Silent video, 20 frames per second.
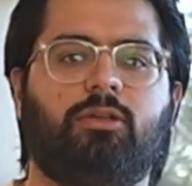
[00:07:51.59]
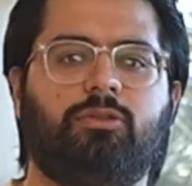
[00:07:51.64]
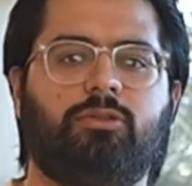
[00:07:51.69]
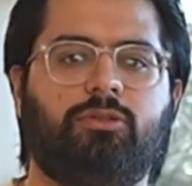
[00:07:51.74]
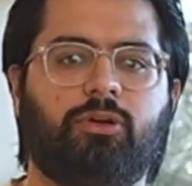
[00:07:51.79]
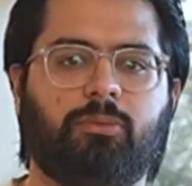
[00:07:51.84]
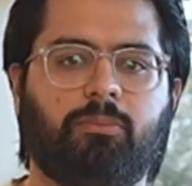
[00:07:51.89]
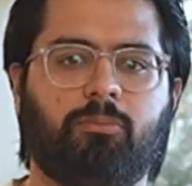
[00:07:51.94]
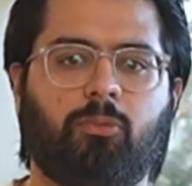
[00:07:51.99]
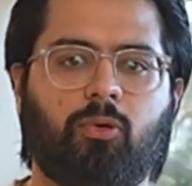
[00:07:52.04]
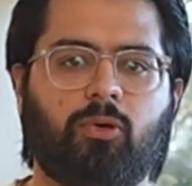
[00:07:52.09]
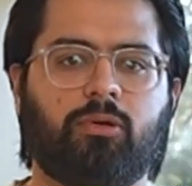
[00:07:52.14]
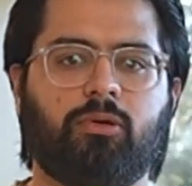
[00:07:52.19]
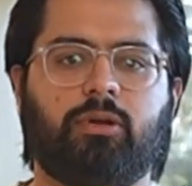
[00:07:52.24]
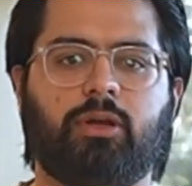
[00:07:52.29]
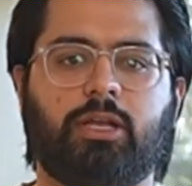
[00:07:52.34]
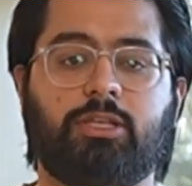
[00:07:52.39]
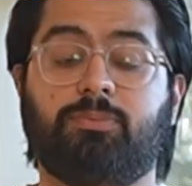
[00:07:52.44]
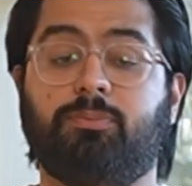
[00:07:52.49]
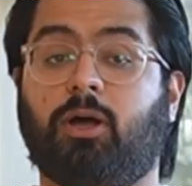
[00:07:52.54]

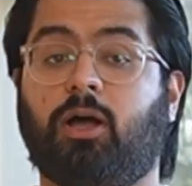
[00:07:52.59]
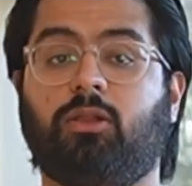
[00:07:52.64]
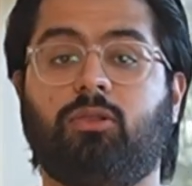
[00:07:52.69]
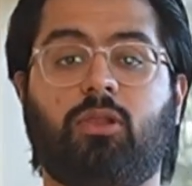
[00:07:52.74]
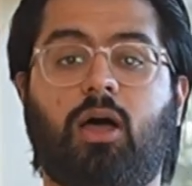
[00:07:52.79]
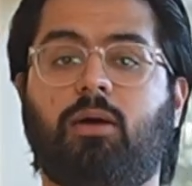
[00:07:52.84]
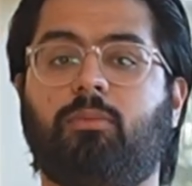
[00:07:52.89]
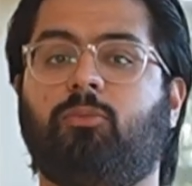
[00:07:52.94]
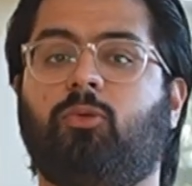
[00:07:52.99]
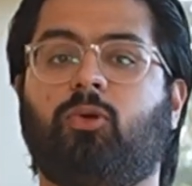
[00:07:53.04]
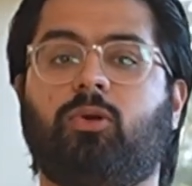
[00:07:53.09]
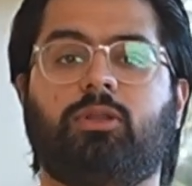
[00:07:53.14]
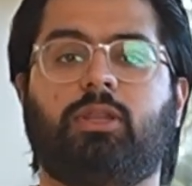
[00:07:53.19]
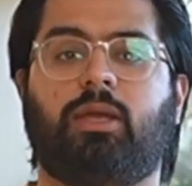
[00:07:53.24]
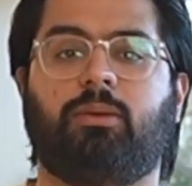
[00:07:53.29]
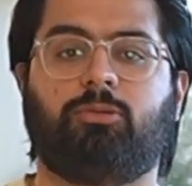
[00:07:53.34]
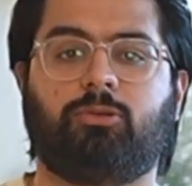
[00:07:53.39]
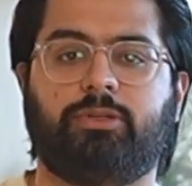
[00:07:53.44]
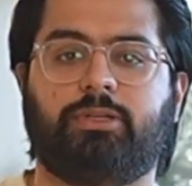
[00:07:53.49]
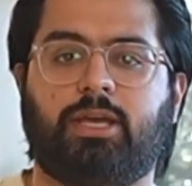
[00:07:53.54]
It's a lot more
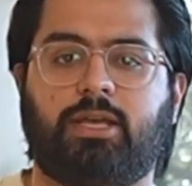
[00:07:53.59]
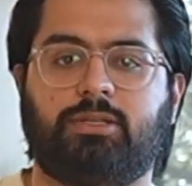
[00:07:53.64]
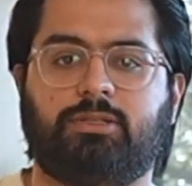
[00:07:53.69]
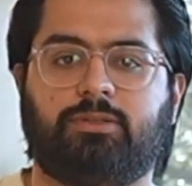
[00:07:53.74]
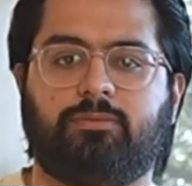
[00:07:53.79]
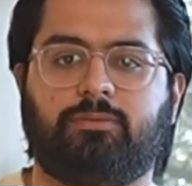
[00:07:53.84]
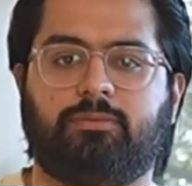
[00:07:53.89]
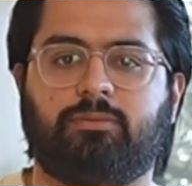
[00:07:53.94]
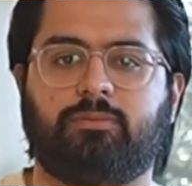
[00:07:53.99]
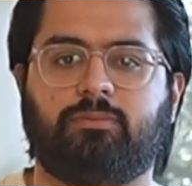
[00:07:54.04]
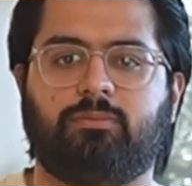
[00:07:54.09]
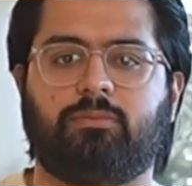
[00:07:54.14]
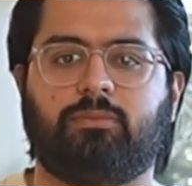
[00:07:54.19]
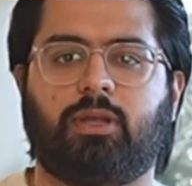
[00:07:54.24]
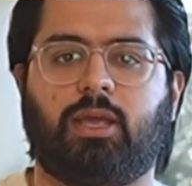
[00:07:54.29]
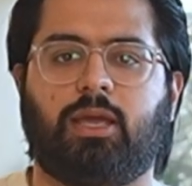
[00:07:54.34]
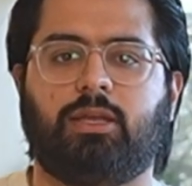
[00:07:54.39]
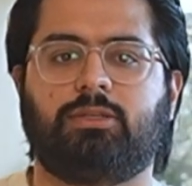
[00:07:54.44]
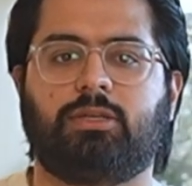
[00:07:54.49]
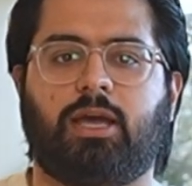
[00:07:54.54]
labor intensive
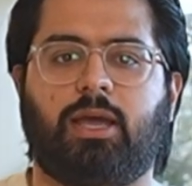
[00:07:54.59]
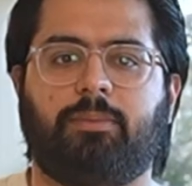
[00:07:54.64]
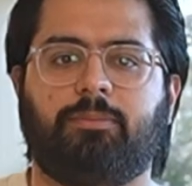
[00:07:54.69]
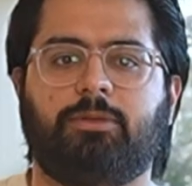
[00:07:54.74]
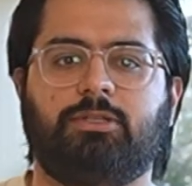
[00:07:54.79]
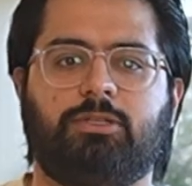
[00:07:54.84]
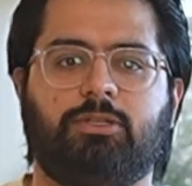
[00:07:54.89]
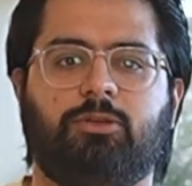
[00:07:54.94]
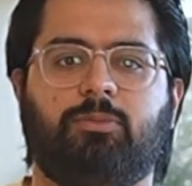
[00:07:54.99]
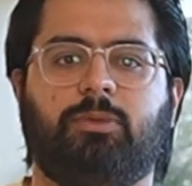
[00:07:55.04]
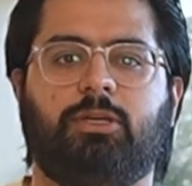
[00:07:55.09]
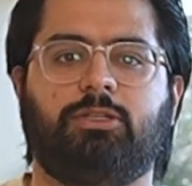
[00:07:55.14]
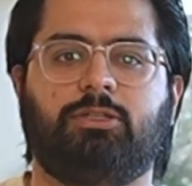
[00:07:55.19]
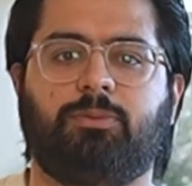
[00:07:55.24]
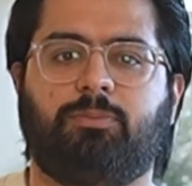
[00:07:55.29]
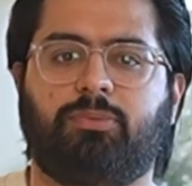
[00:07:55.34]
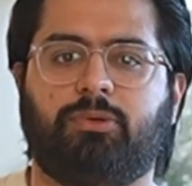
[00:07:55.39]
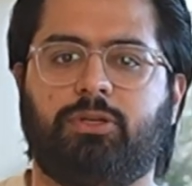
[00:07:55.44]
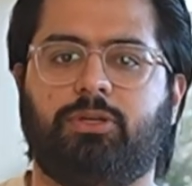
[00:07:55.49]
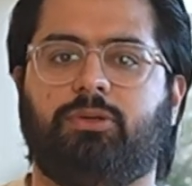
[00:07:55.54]
and time consuming to
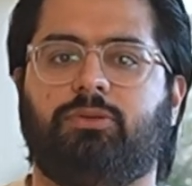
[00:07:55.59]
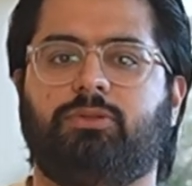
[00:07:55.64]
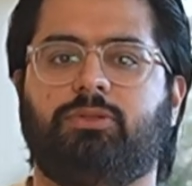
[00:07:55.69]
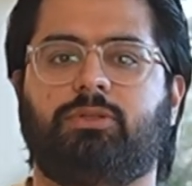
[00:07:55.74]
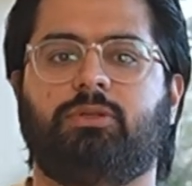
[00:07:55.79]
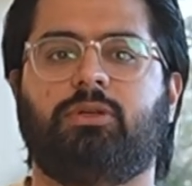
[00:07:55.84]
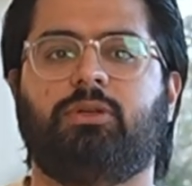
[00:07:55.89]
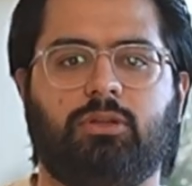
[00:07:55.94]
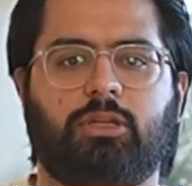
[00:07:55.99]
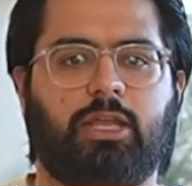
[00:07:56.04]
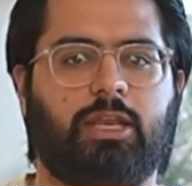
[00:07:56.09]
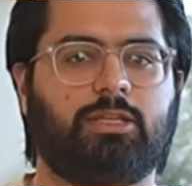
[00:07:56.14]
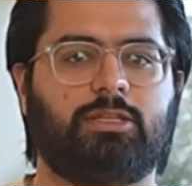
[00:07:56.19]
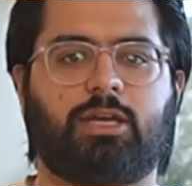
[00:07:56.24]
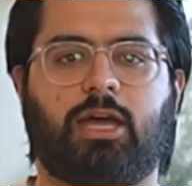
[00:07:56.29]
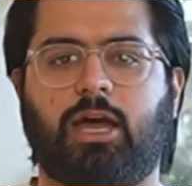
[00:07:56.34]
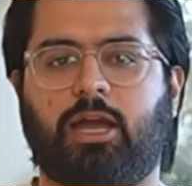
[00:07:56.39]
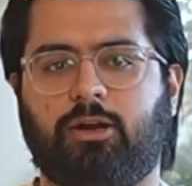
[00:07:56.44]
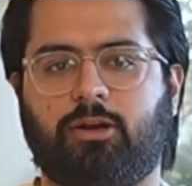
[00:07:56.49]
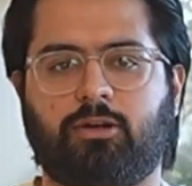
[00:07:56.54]
produce, leading to
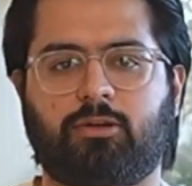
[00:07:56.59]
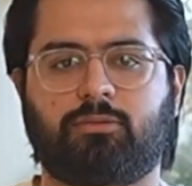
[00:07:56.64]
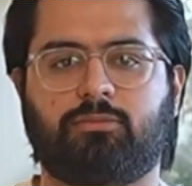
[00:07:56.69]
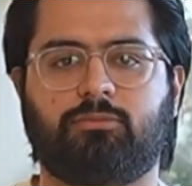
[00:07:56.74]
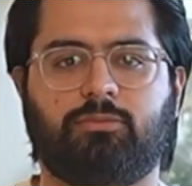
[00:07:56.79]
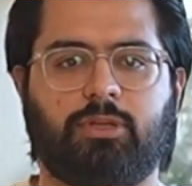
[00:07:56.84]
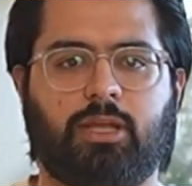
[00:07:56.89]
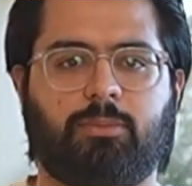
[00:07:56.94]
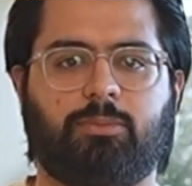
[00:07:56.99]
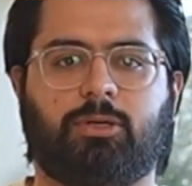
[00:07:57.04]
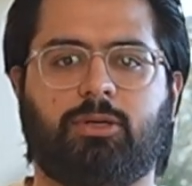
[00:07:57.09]
higher labor